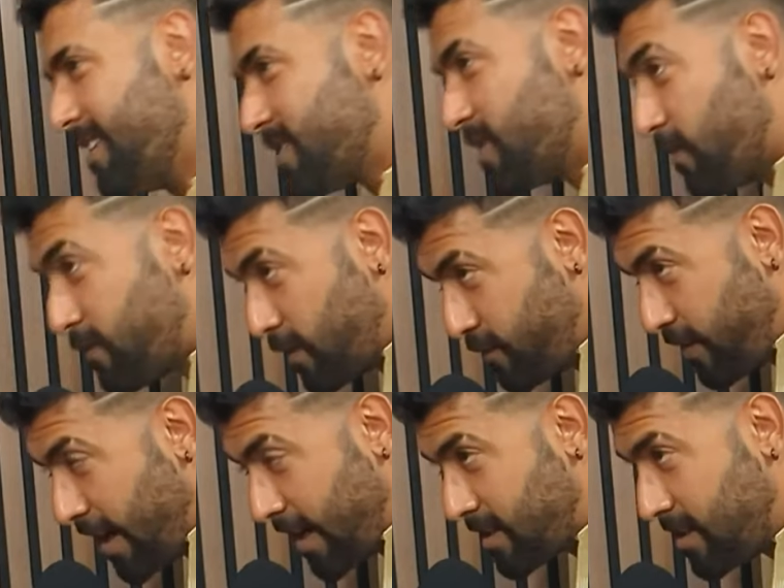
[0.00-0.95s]
So, fun
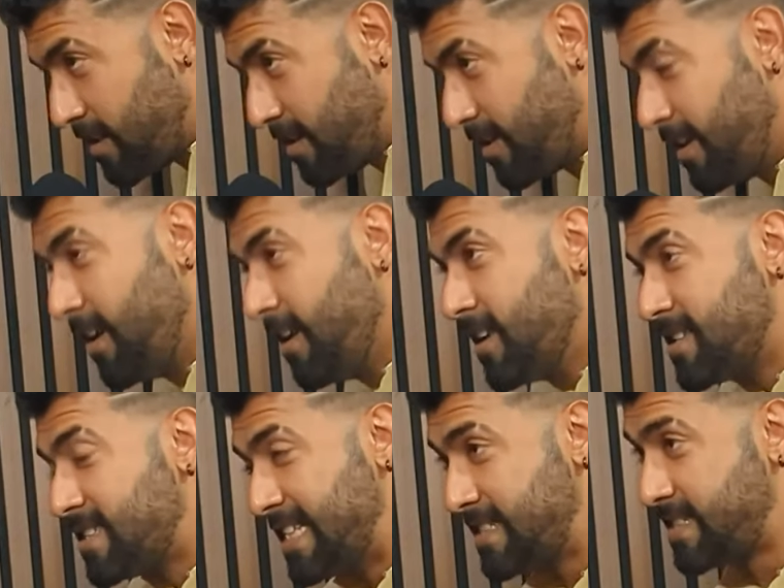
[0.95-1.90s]
fact:
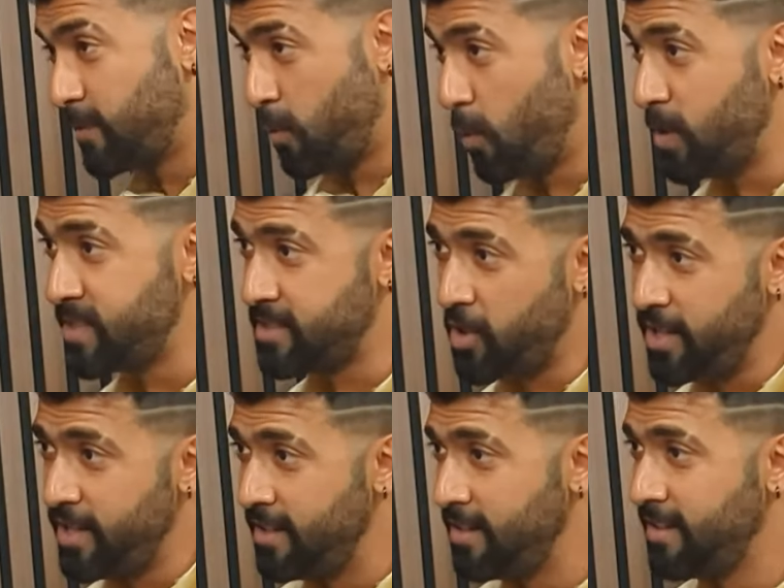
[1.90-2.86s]
since the war
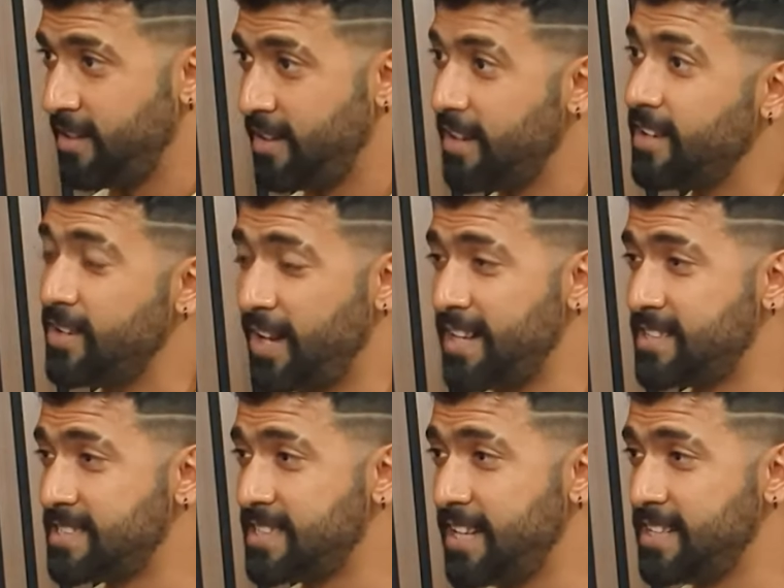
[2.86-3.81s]
started,
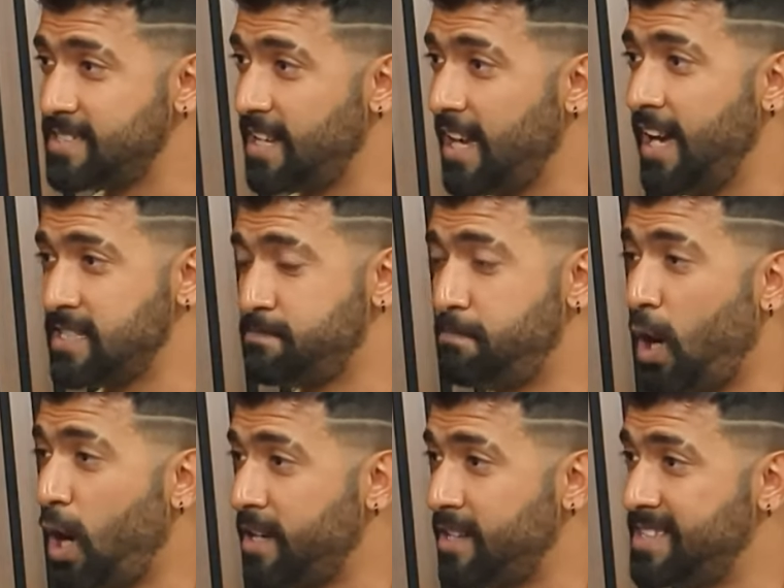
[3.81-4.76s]
United States has
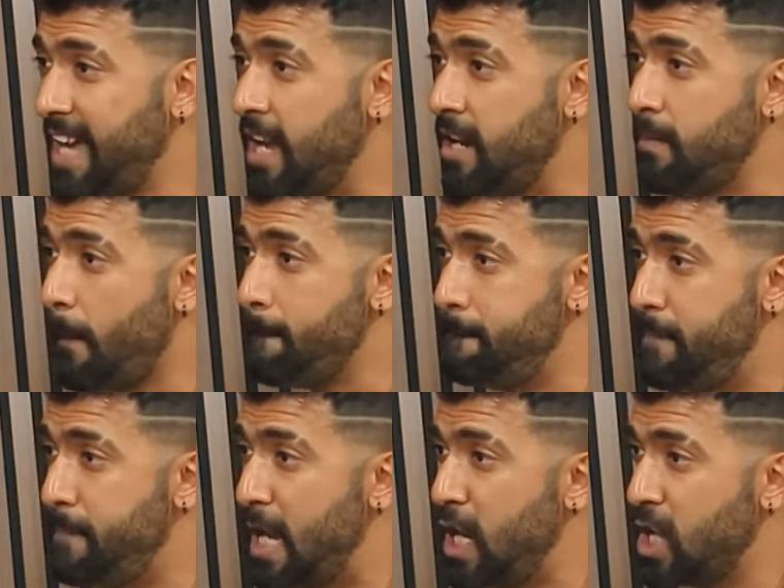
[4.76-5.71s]
bought $10
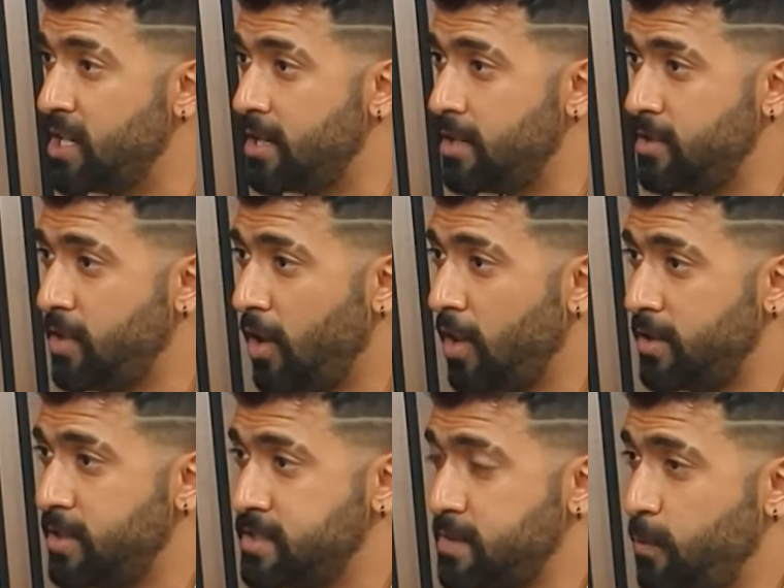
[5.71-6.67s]
billion
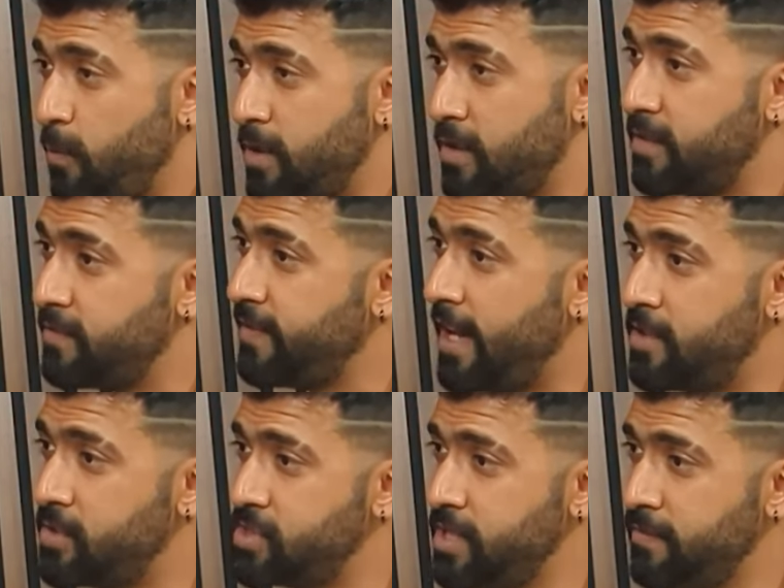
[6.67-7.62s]
worth of
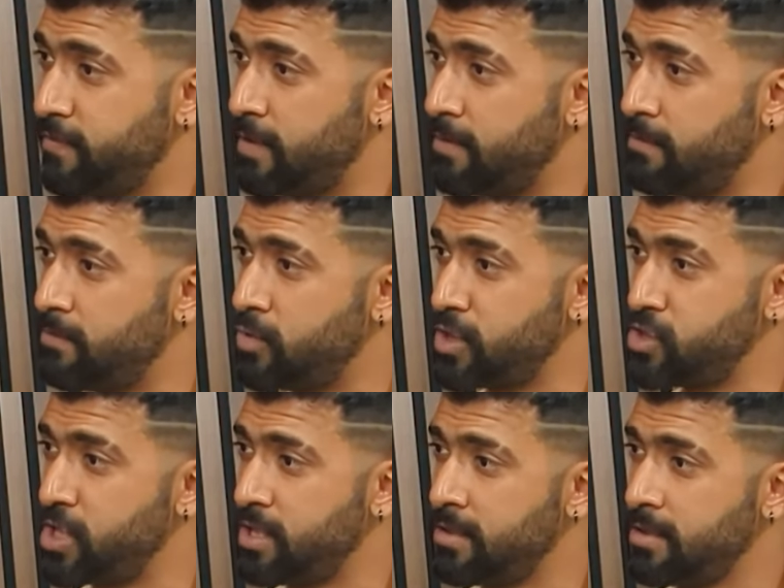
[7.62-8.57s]
energy from
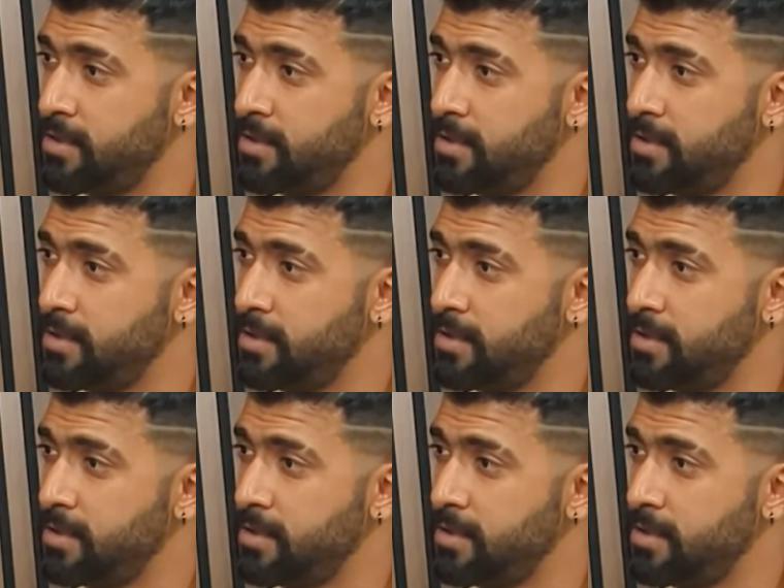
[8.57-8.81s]
Russia.